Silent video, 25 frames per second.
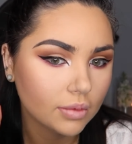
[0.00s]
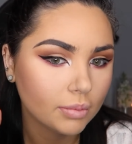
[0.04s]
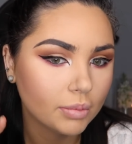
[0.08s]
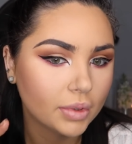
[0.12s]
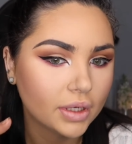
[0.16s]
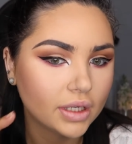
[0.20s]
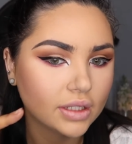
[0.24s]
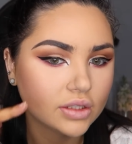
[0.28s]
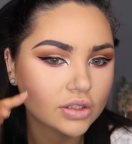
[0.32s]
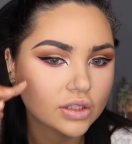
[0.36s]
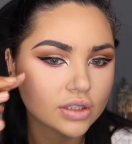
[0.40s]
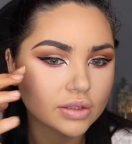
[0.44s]

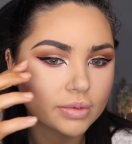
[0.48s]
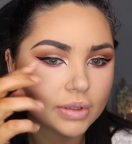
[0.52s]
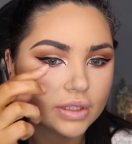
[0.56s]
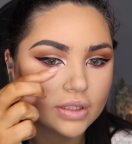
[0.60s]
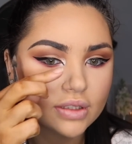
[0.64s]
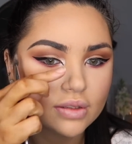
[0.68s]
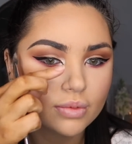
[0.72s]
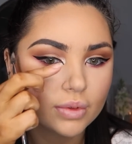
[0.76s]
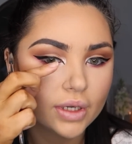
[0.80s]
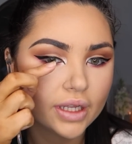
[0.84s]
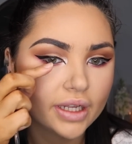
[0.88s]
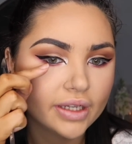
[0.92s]
but it's just
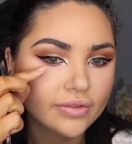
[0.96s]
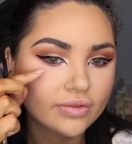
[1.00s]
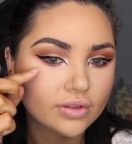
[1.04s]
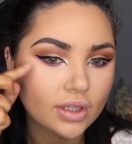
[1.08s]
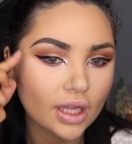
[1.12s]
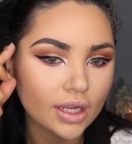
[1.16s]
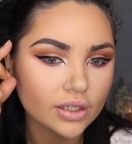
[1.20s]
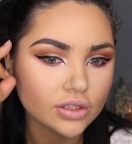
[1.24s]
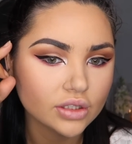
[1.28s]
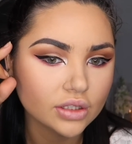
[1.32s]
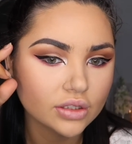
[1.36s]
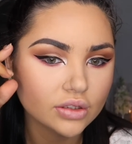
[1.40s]
because when I have
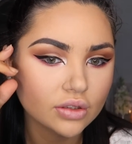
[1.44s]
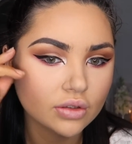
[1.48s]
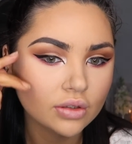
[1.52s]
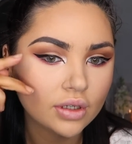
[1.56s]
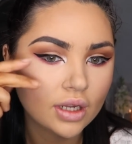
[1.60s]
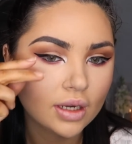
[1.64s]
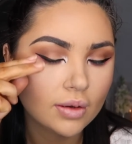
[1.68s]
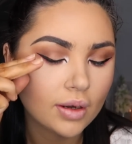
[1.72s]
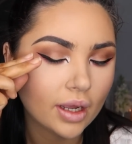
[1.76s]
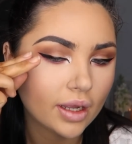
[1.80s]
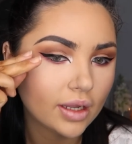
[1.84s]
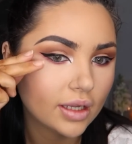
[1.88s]
lashes on
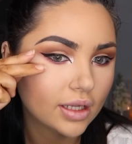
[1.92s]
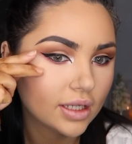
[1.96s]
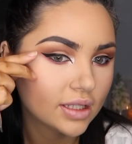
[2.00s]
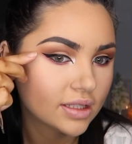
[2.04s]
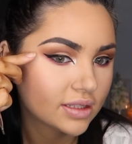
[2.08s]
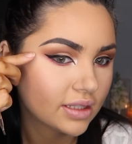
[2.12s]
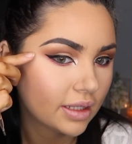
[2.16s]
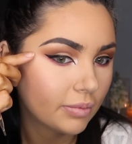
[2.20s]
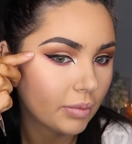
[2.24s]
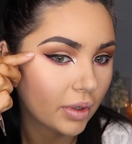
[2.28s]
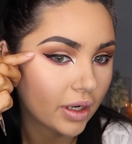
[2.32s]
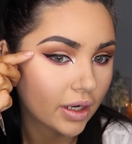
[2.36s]
and I
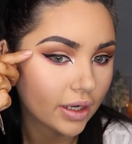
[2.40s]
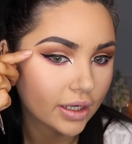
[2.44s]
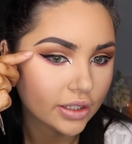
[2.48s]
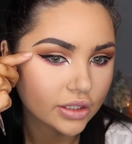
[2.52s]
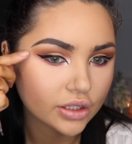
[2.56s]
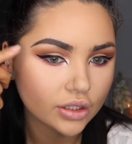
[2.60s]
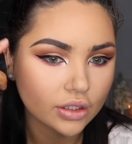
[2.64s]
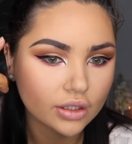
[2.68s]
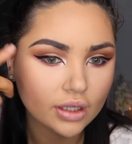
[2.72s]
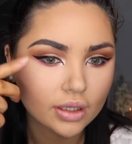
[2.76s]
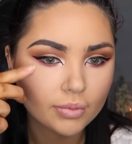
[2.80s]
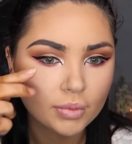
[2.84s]
extend my
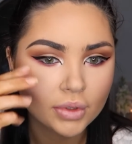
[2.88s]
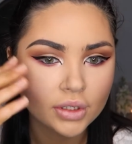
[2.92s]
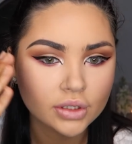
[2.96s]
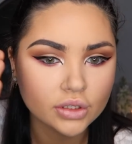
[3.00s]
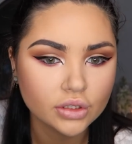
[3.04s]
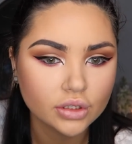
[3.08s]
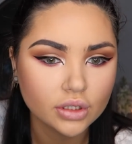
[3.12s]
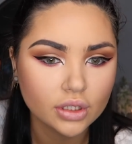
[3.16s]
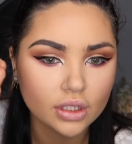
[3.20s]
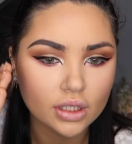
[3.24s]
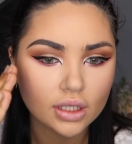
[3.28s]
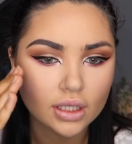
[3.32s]
eyeshadow that much,